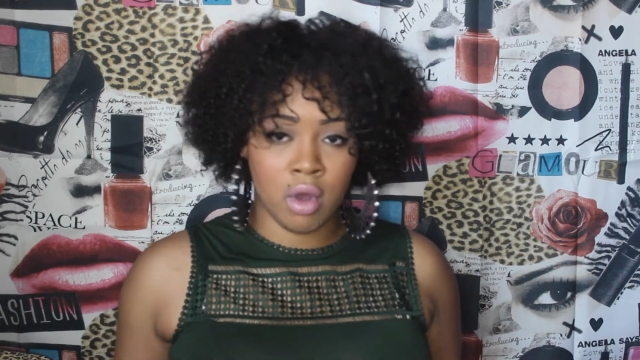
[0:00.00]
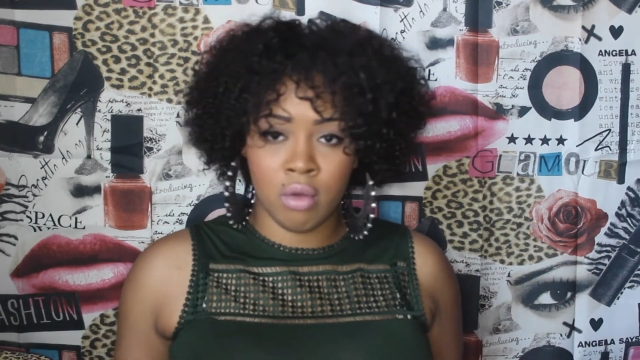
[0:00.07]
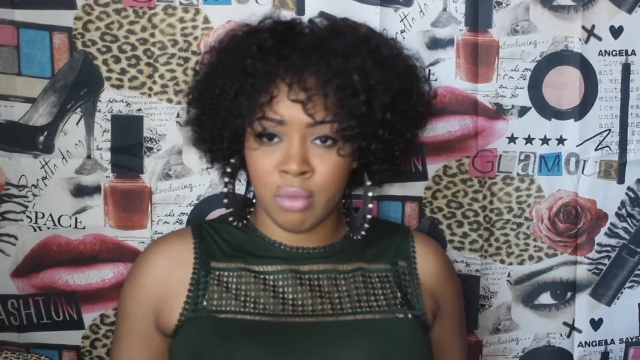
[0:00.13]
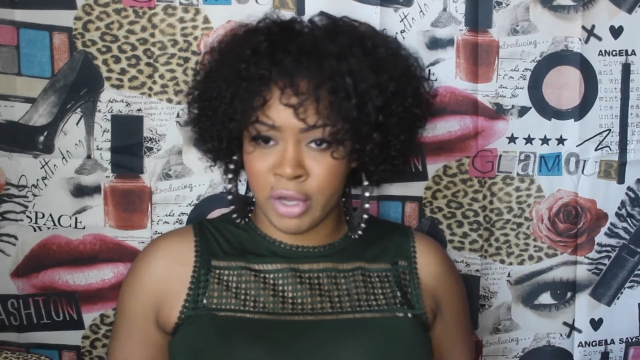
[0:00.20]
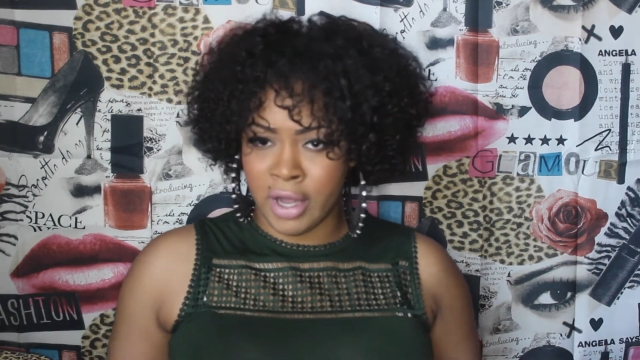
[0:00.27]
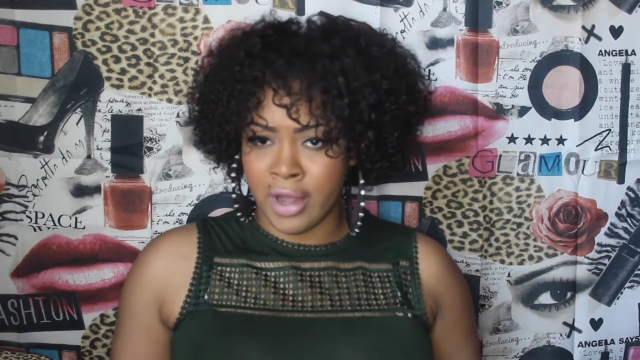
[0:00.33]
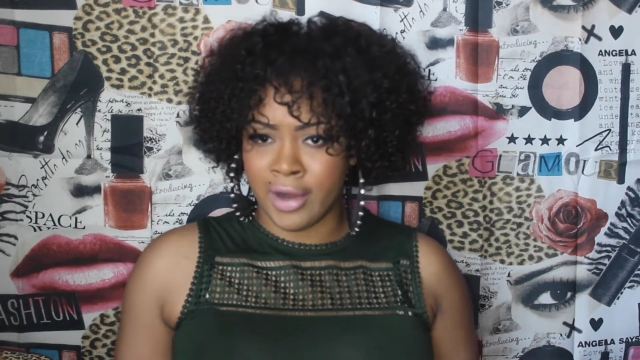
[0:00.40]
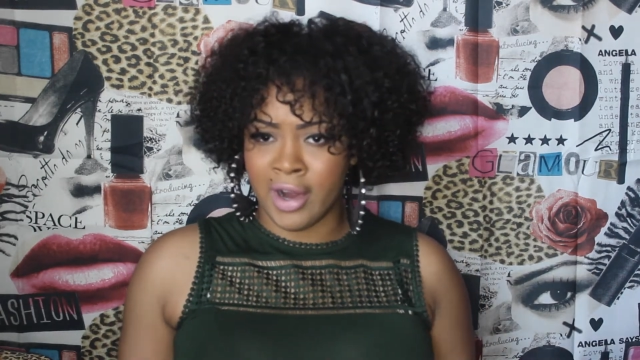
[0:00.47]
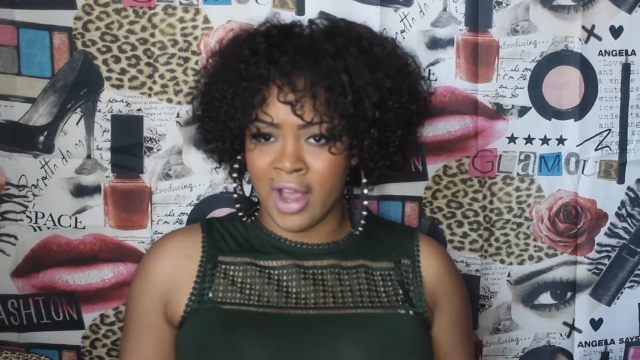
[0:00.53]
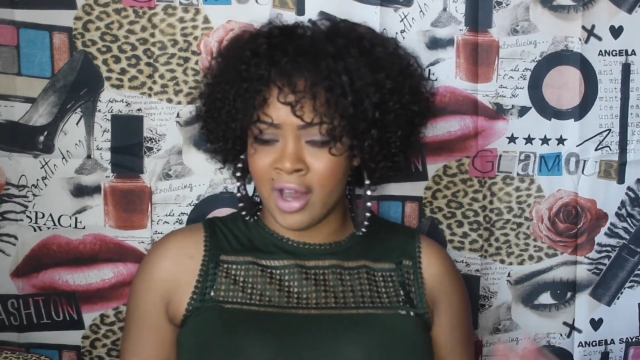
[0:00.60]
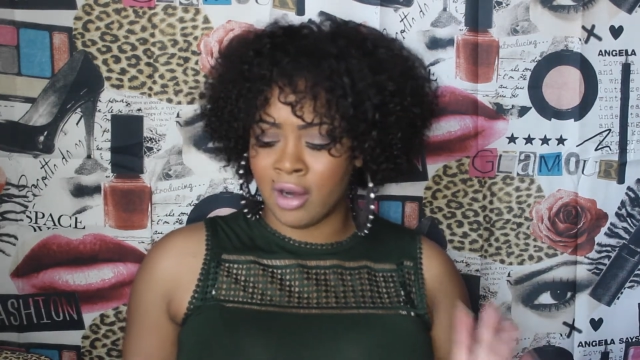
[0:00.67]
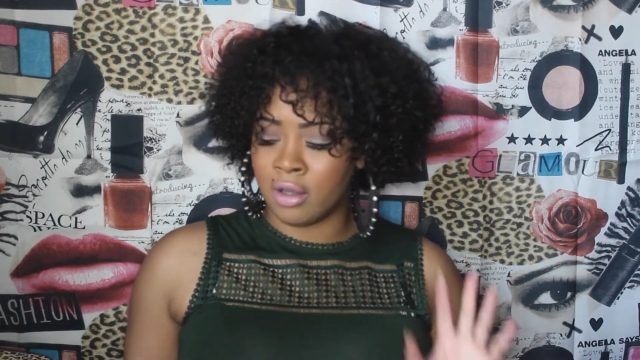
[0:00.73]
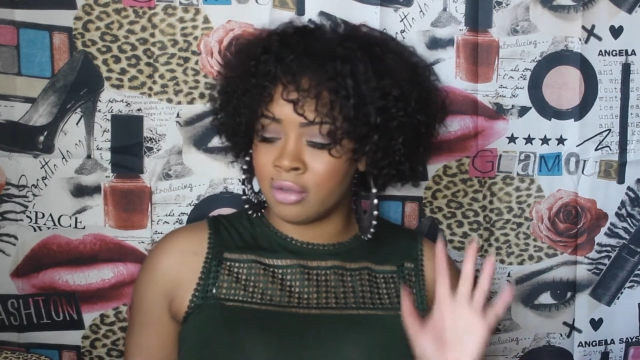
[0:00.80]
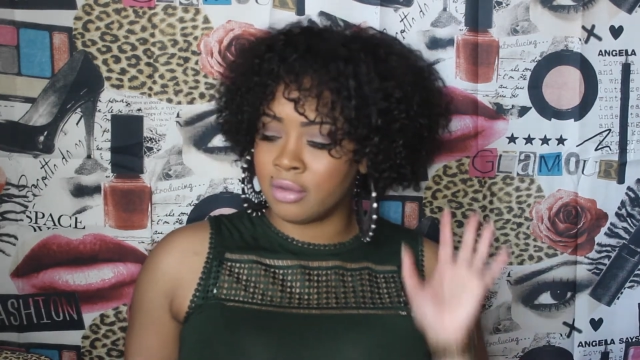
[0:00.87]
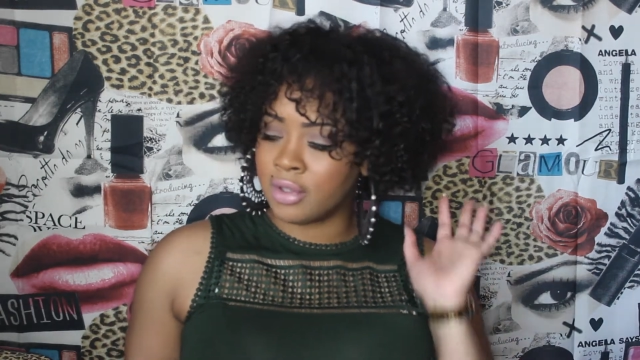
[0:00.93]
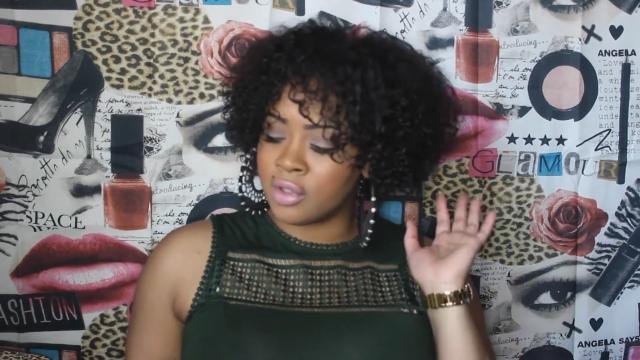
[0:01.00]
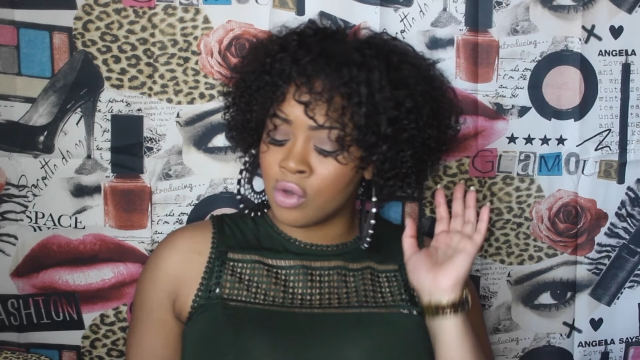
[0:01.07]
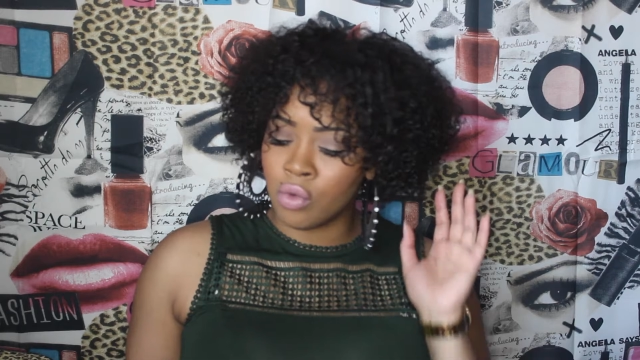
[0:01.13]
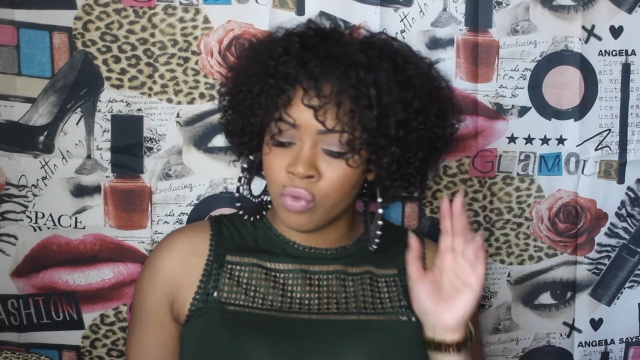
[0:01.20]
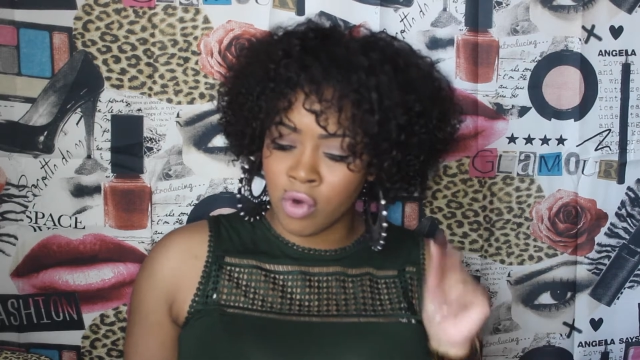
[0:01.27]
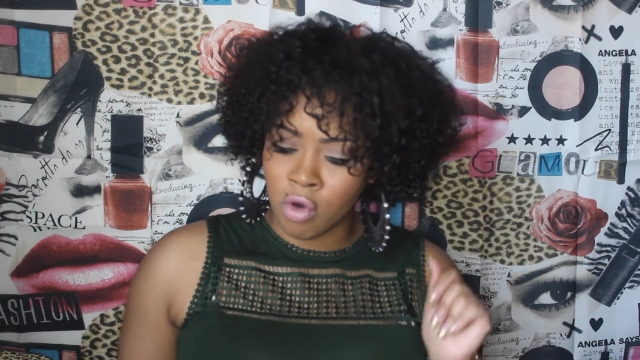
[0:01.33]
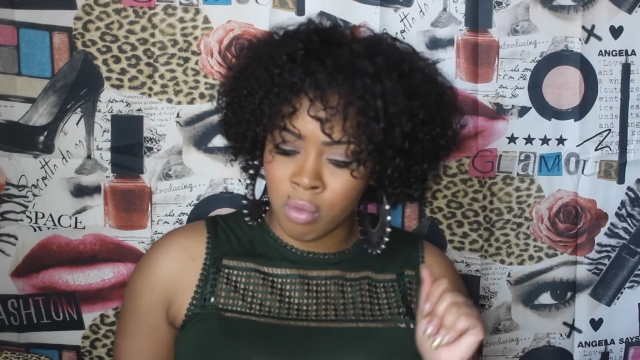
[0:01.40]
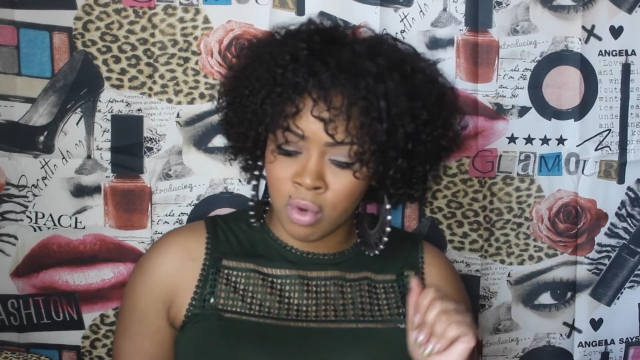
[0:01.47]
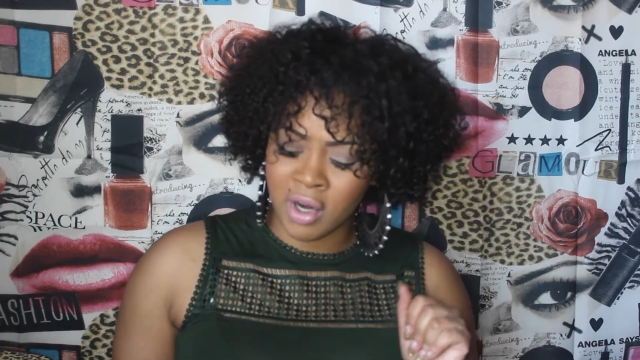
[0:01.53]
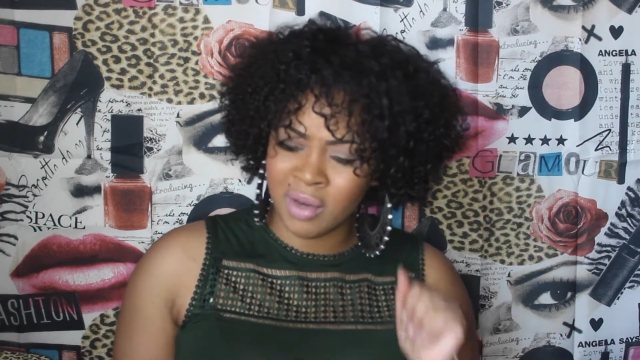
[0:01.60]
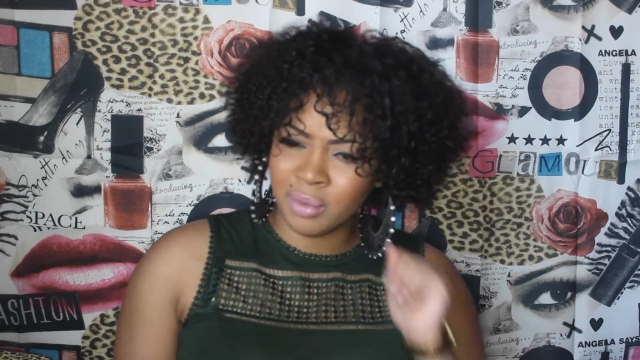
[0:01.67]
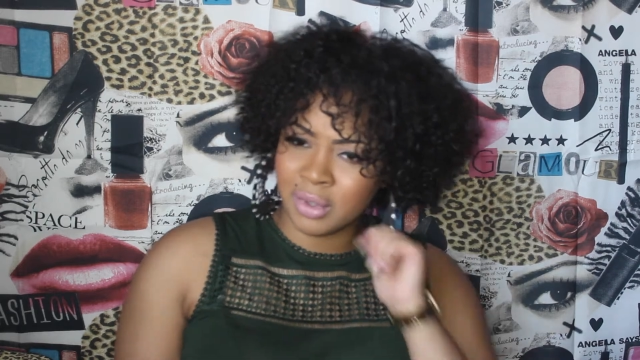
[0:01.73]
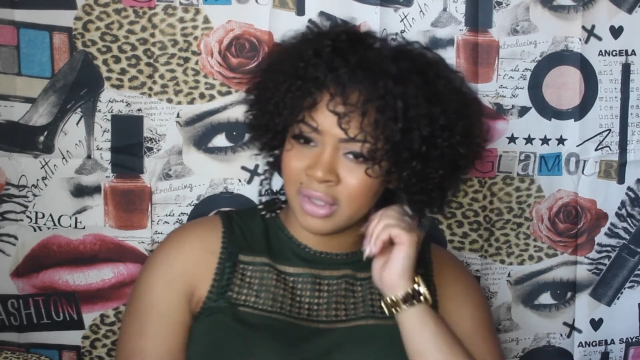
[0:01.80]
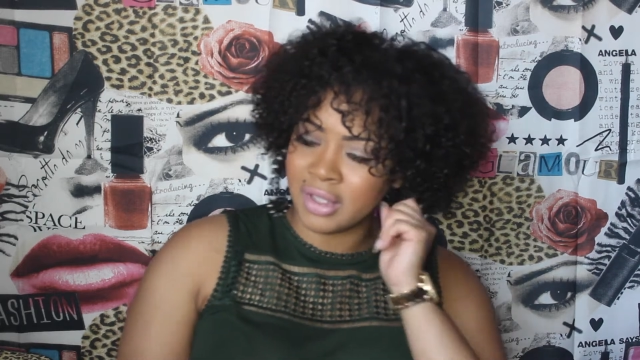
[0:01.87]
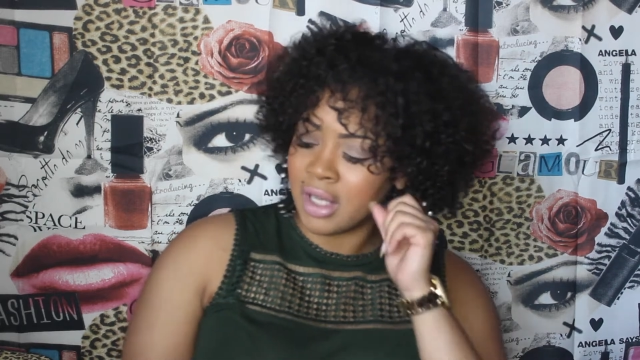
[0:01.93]
Oh my God, I had a silk robe on. I
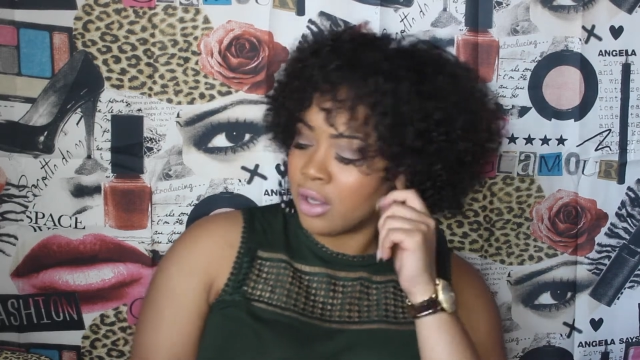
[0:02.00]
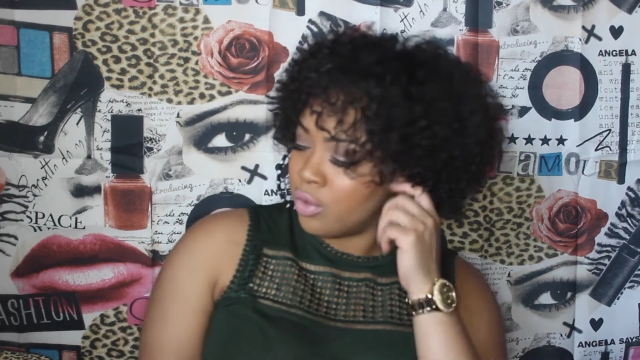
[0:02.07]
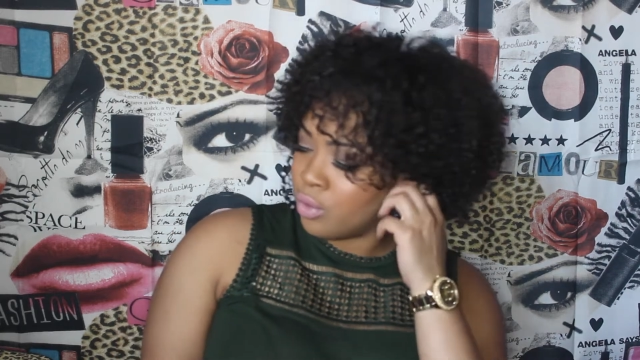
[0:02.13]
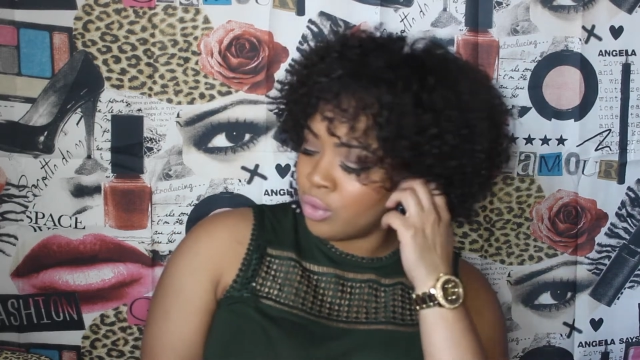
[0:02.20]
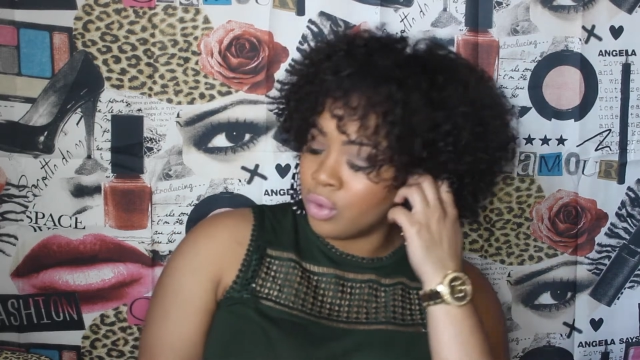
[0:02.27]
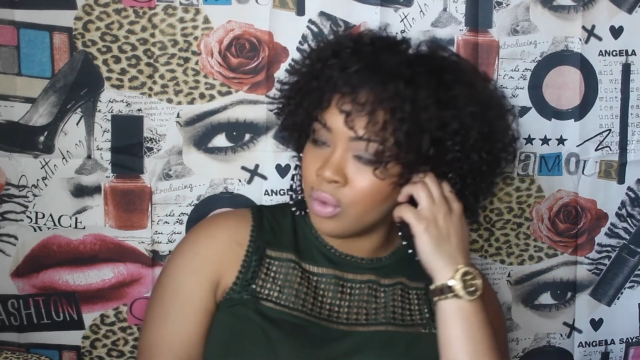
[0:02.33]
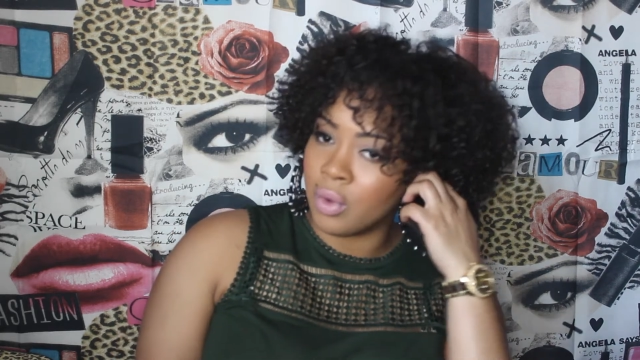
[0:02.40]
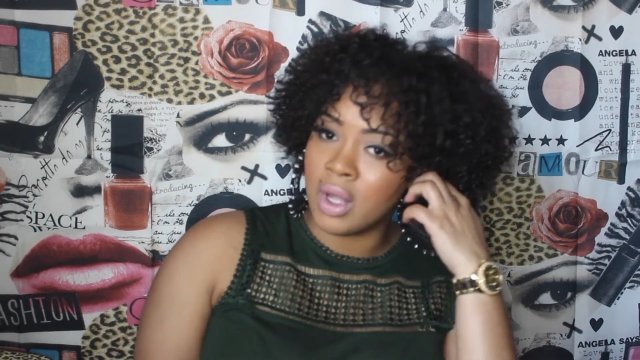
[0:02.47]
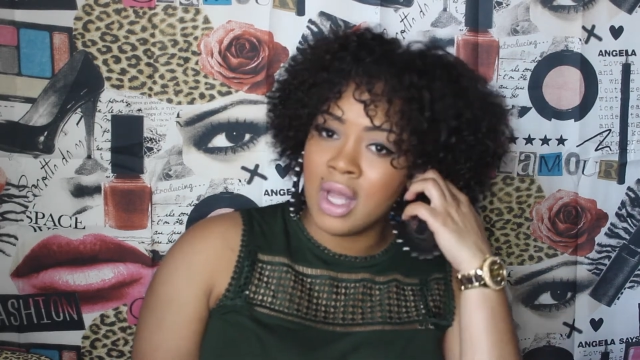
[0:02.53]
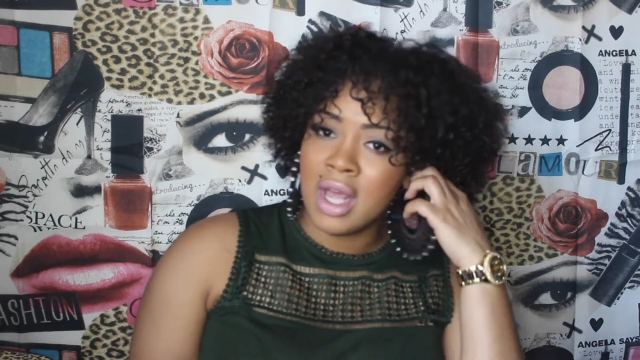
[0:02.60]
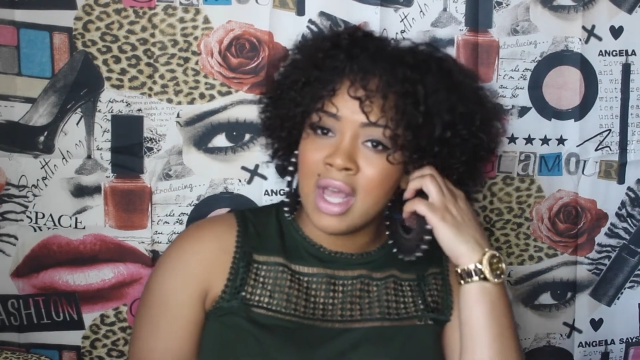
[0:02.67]
was just like, ooh.